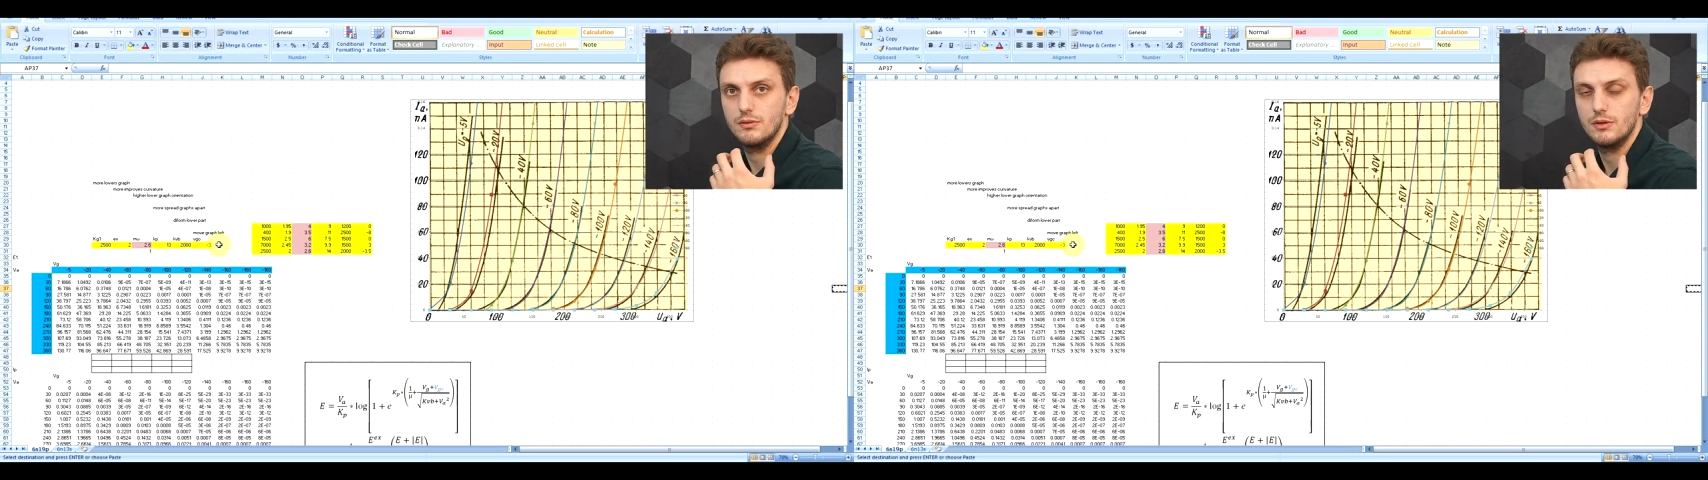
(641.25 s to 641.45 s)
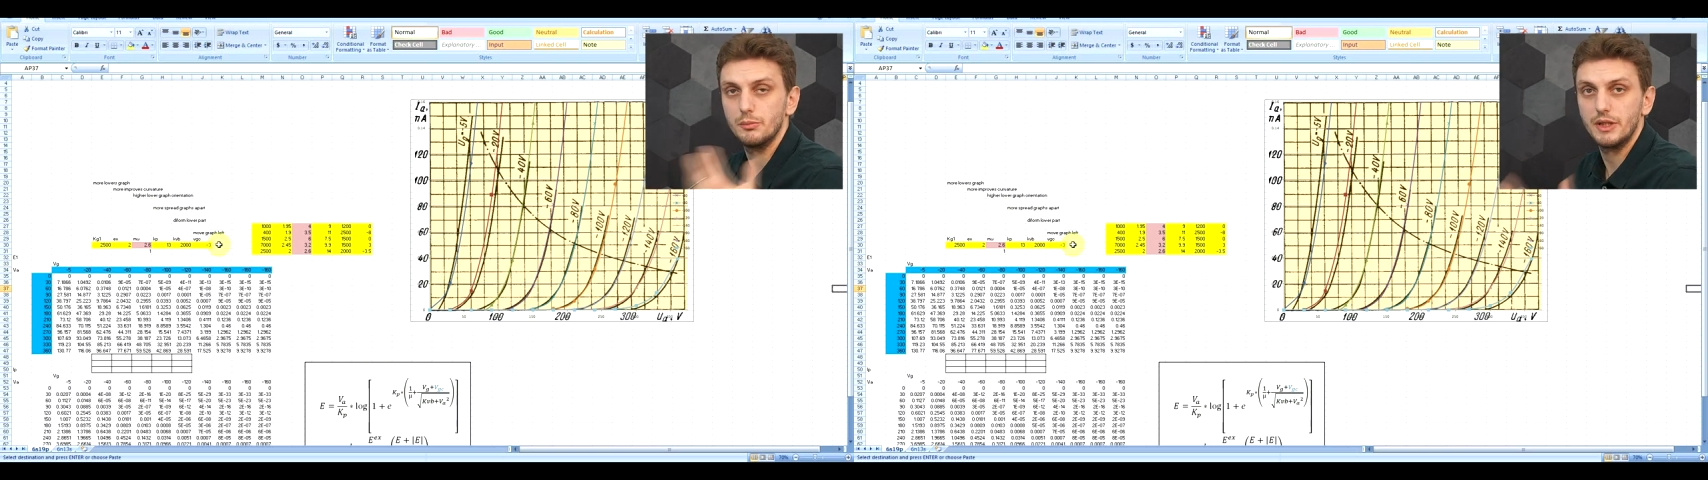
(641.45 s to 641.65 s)

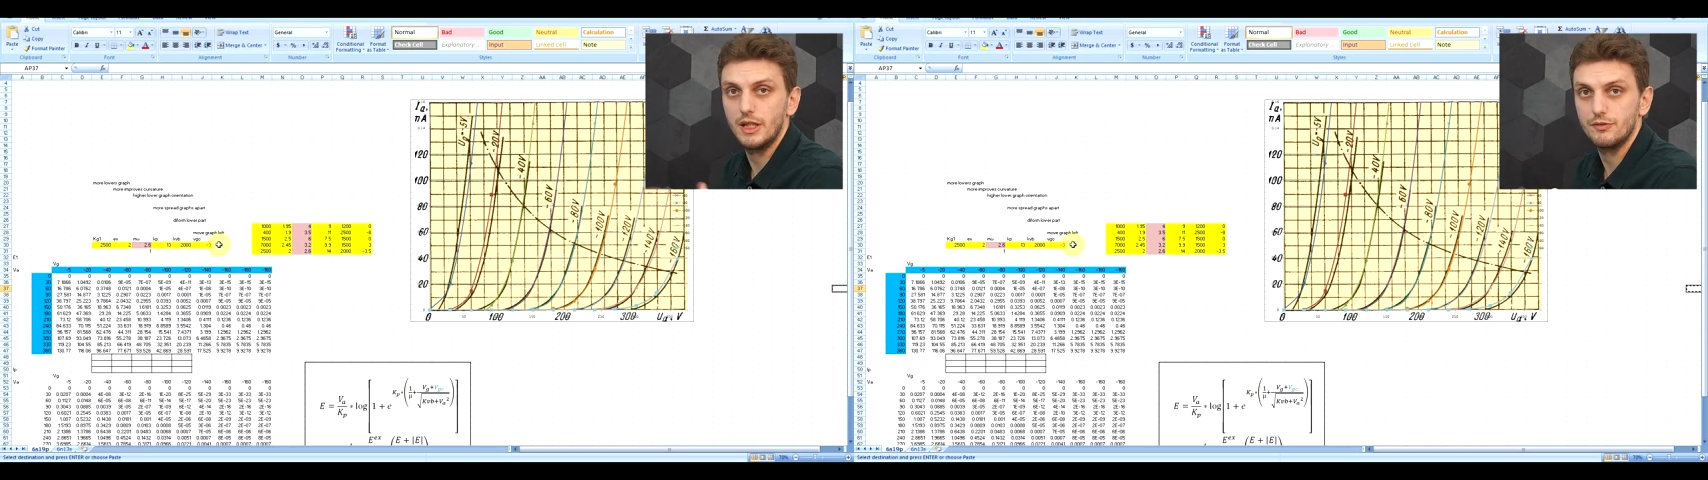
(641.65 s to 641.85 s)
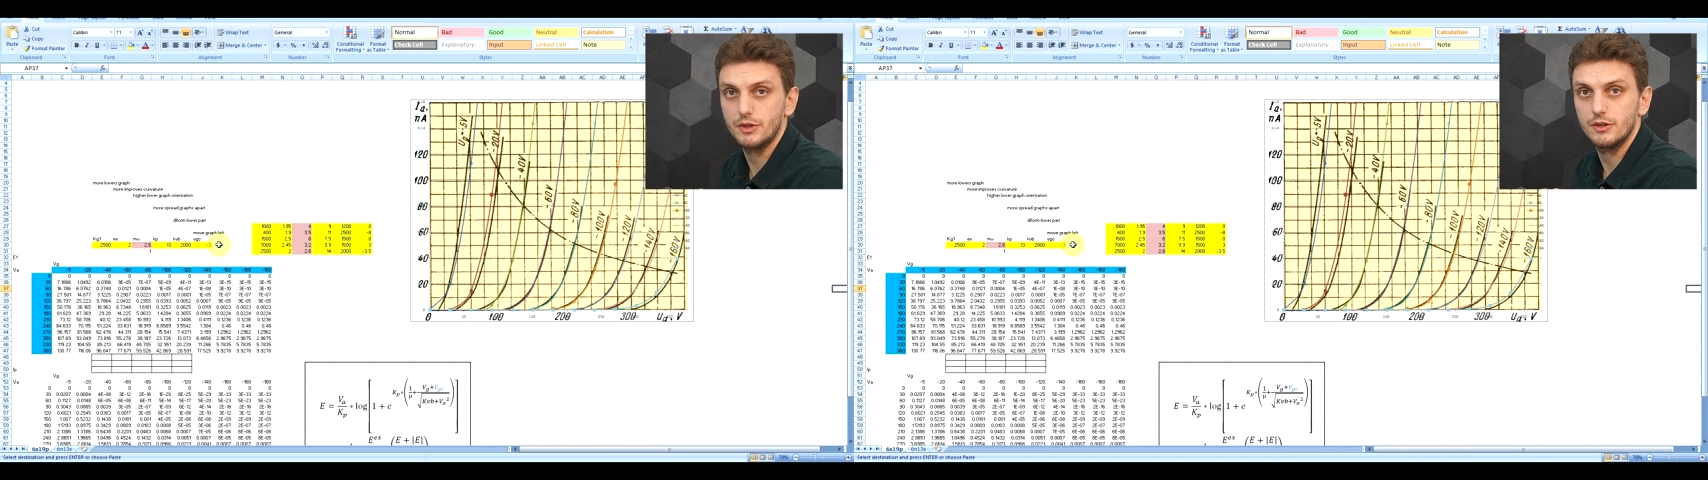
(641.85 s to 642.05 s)
the
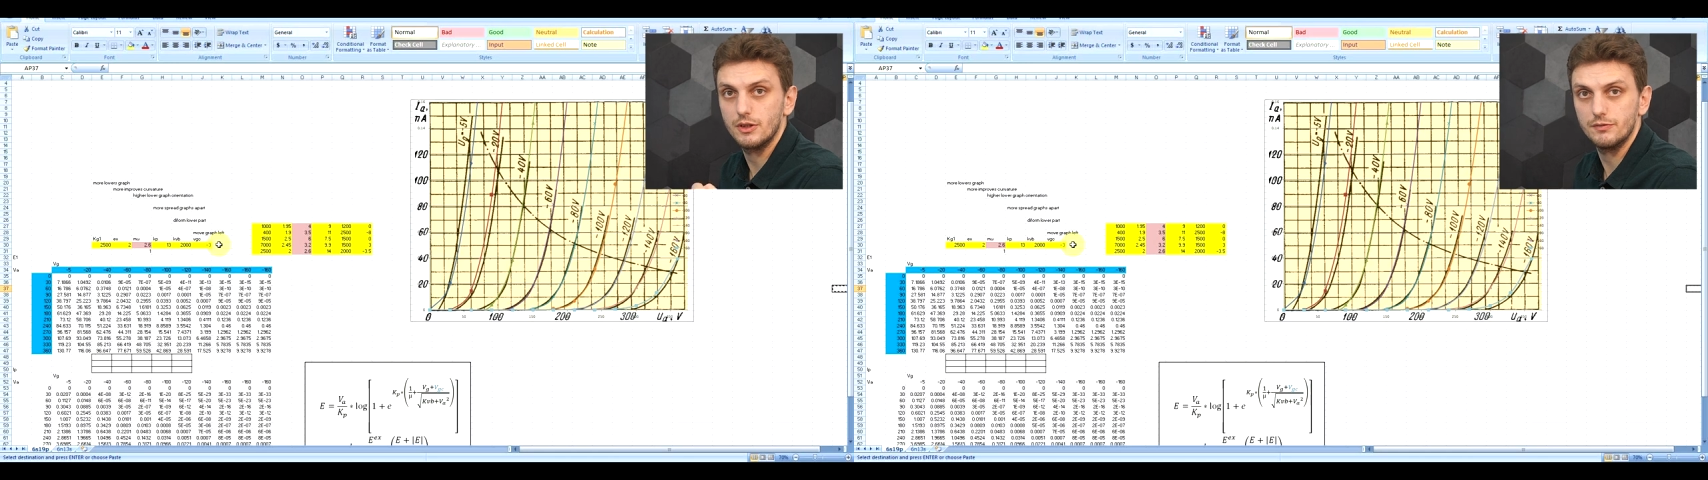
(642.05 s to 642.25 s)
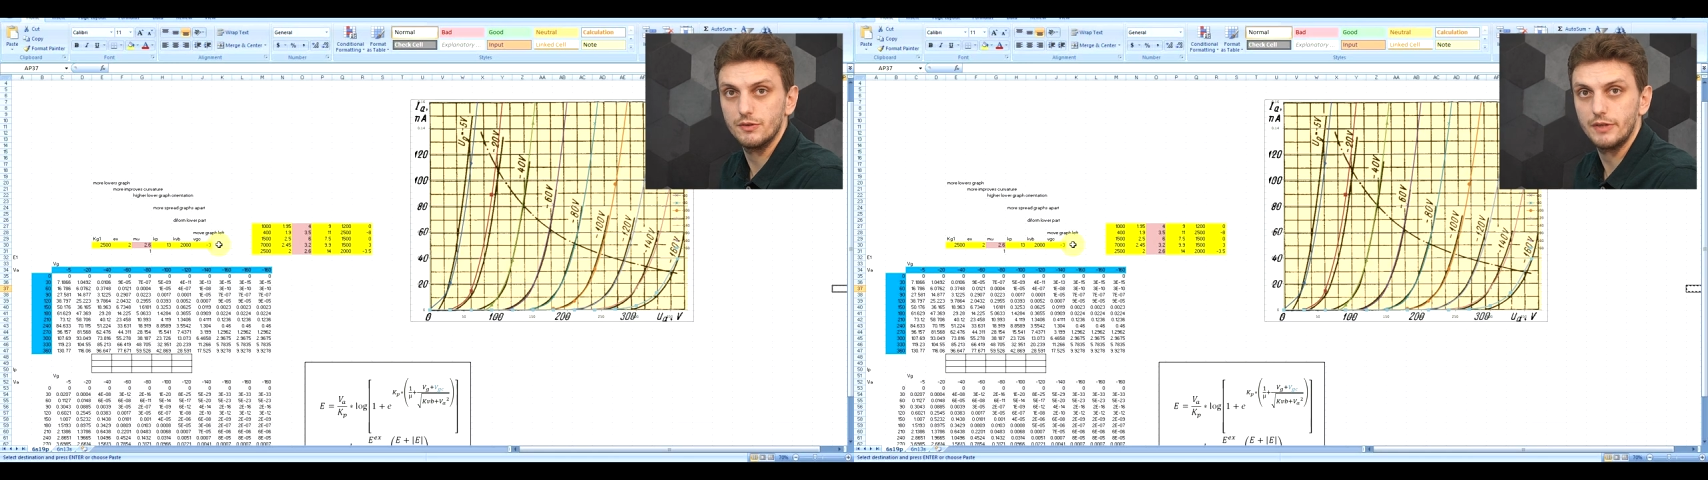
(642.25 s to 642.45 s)
behavior
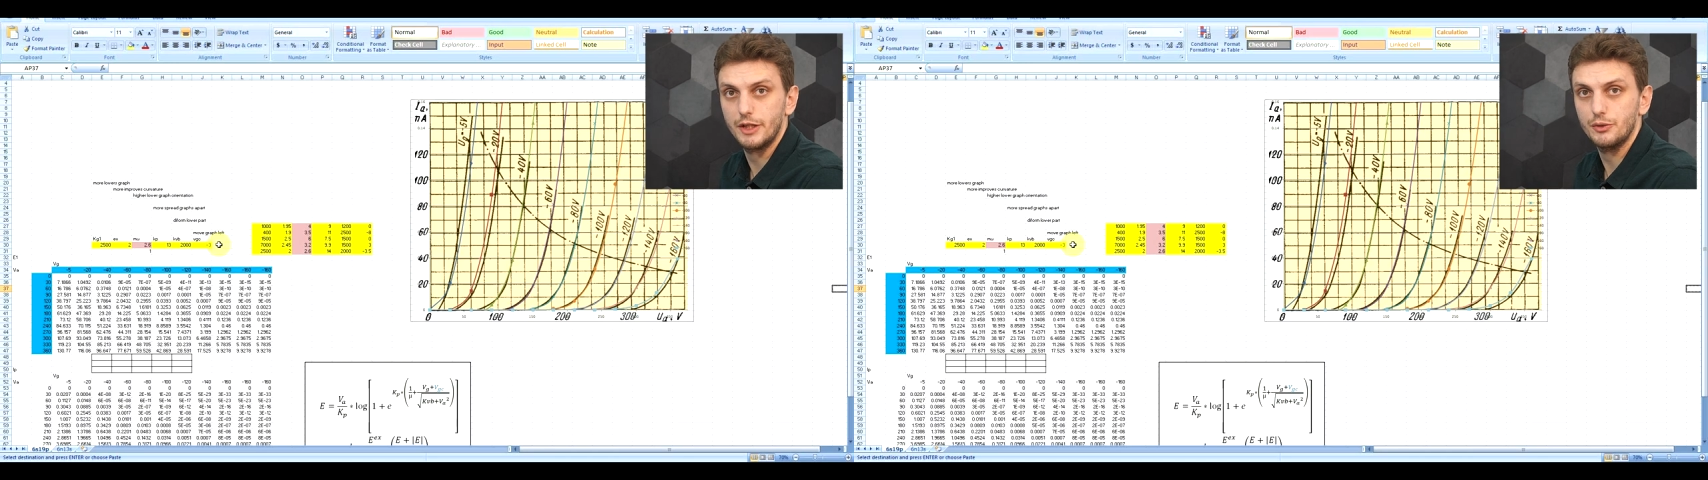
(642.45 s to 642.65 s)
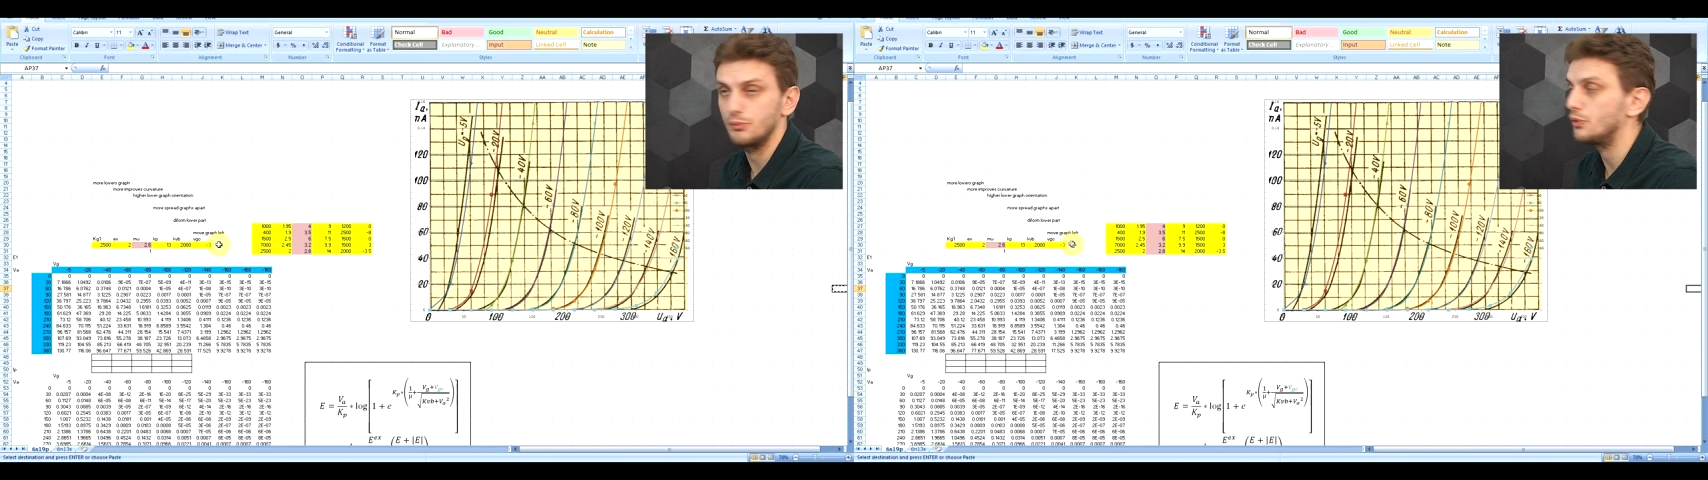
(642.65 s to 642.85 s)
of the
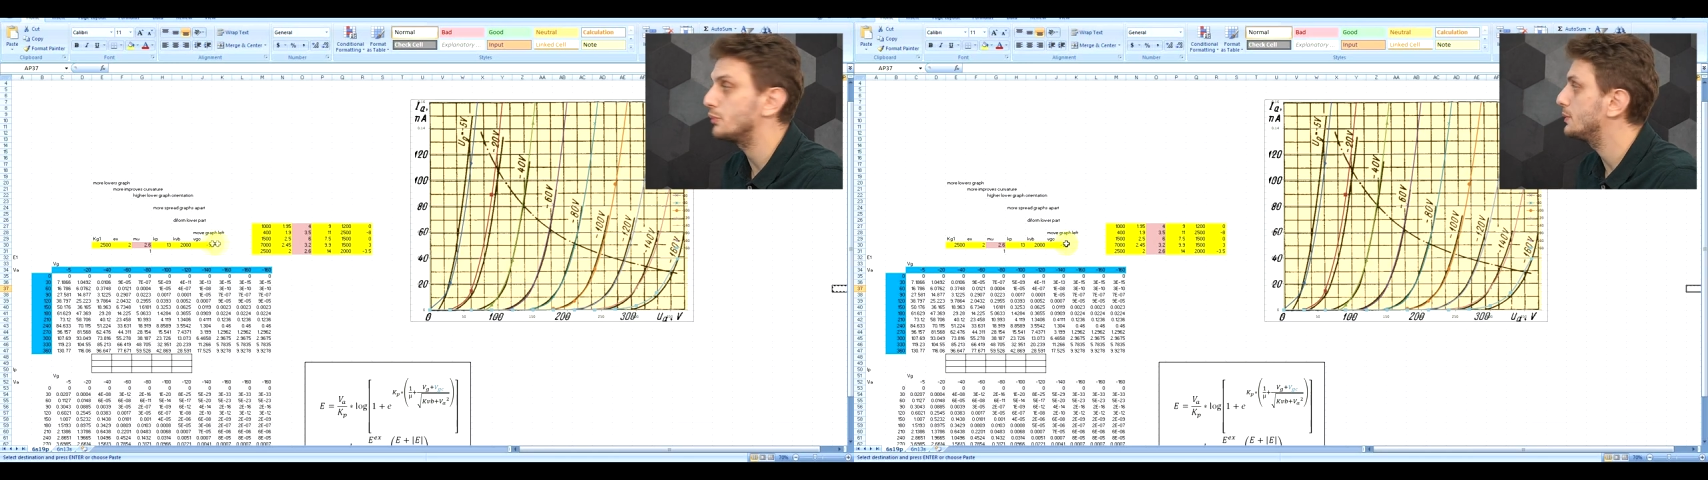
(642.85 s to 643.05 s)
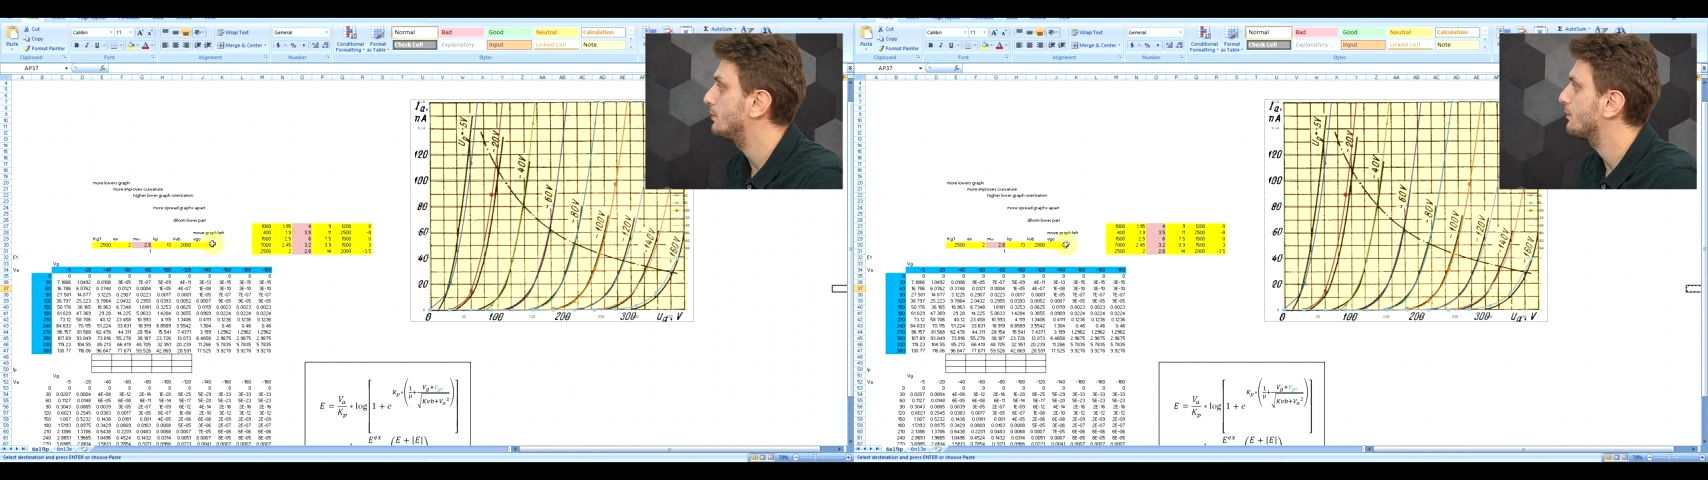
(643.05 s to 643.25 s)
vacuum tube.